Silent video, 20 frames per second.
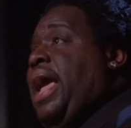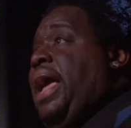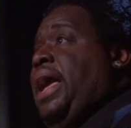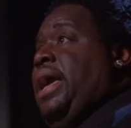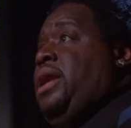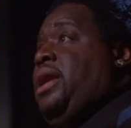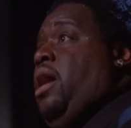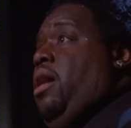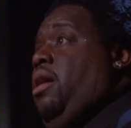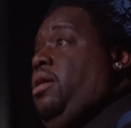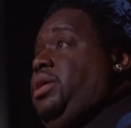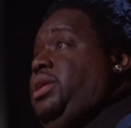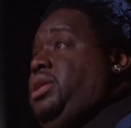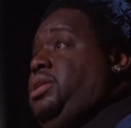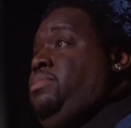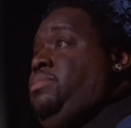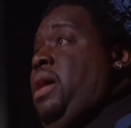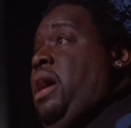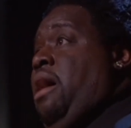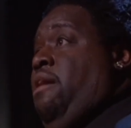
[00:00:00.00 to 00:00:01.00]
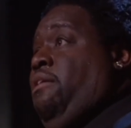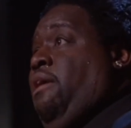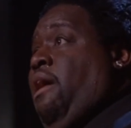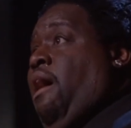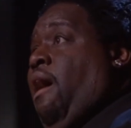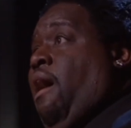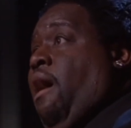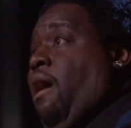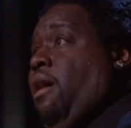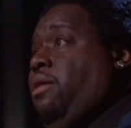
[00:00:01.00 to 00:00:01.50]
Hand all in the
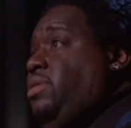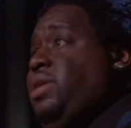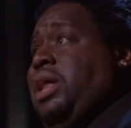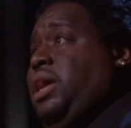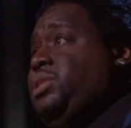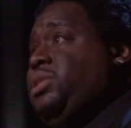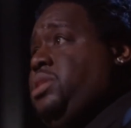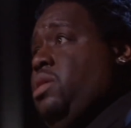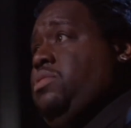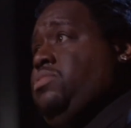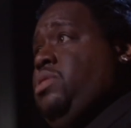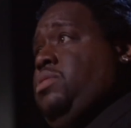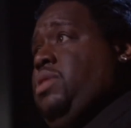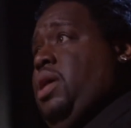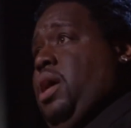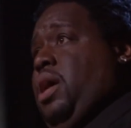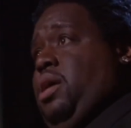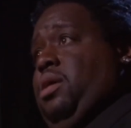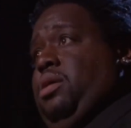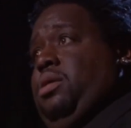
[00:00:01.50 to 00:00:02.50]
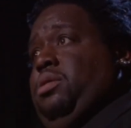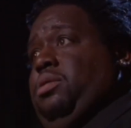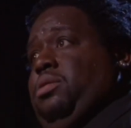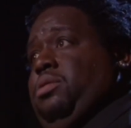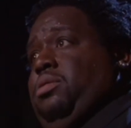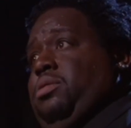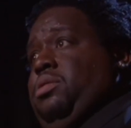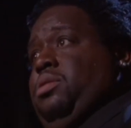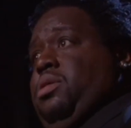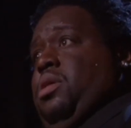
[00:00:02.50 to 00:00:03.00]
mouth. Ah, niggas don't do that.
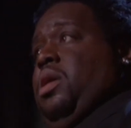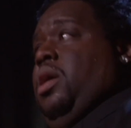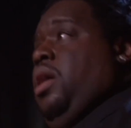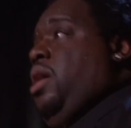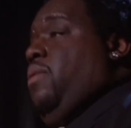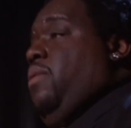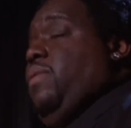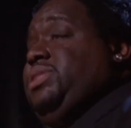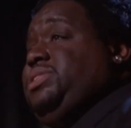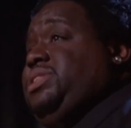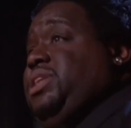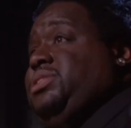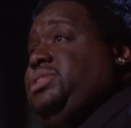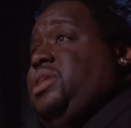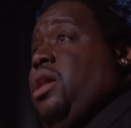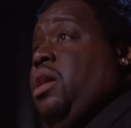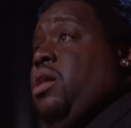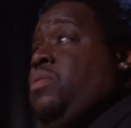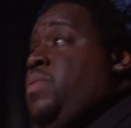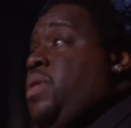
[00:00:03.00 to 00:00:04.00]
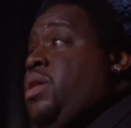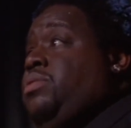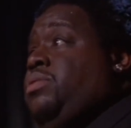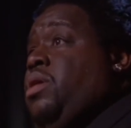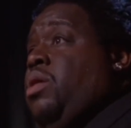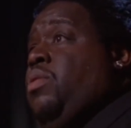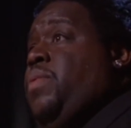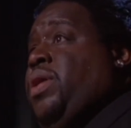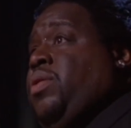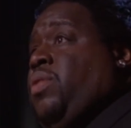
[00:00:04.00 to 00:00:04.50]
We see a dog, we
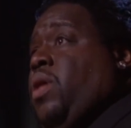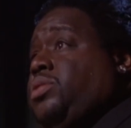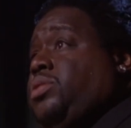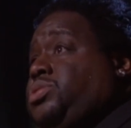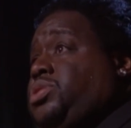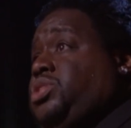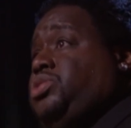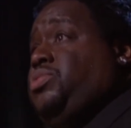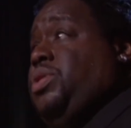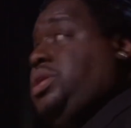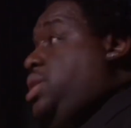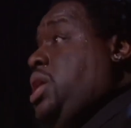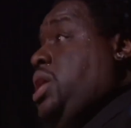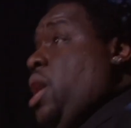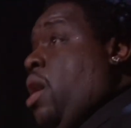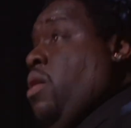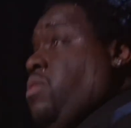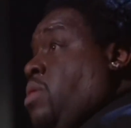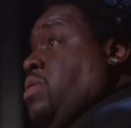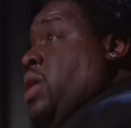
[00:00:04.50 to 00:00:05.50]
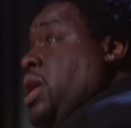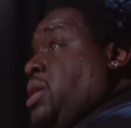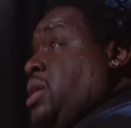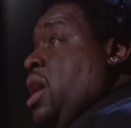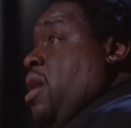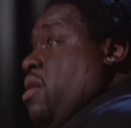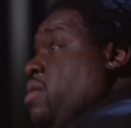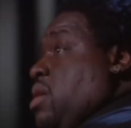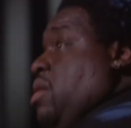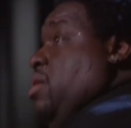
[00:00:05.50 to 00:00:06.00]
don't know. We cross the street. Nigga, I don't know
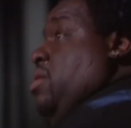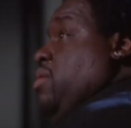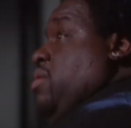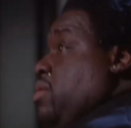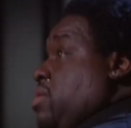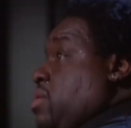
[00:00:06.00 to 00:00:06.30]
that dog.